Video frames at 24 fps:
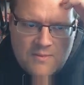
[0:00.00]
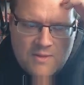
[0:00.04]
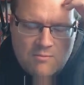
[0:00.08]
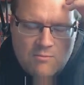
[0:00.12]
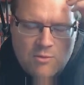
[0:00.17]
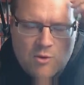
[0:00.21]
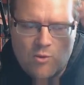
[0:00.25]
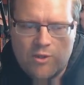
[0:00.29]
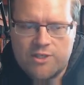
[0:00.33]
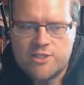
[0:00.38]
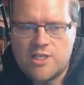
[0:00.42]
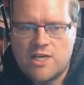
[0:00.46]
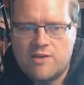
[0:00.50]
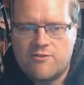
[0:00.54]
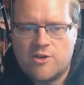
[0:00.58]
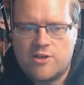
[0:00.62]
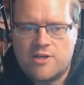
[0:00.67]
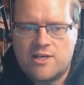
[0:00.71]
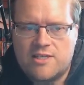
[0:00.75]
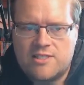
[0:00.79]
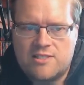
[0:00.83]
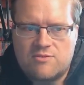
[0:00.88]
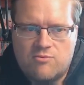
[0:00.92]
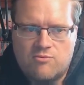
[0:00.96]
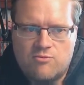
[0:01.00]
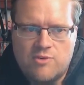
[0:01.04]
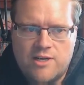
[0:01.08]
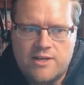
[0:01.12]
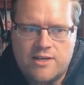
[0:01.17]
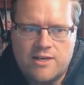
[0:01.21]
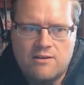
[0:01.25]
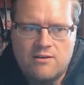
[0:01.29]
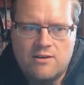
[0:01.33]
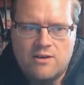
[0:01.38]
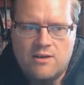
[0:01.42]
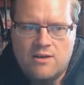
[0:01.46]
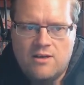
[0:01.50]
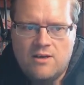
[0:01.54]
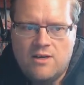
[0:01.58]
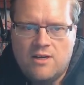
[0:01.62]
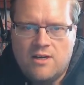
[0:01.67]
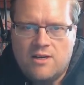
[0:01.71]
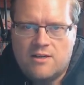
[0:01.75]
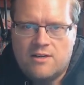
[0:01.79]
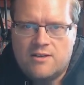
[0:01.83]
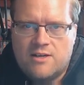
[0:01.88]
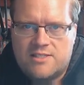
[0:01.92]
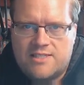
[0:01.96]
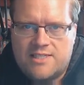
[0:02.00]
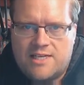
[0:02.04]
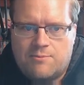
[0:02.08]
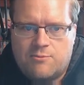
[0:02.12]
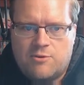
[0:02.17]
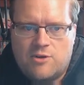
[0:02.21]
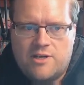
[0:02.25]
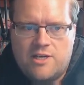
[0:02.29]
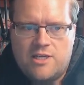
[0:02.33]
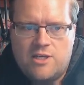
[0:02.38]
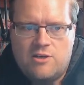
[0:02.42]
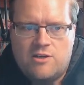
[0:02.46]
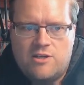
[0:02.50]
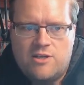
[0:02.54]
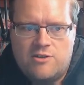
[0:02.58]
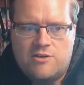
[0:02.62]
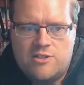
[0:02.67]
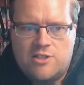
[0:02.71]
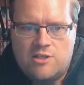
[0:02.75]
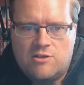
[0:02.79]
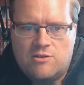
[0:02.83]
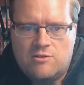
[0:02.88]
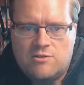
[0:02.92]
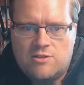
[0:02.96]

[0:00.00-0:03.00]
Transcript: But once you have your Nuxt app running, you can use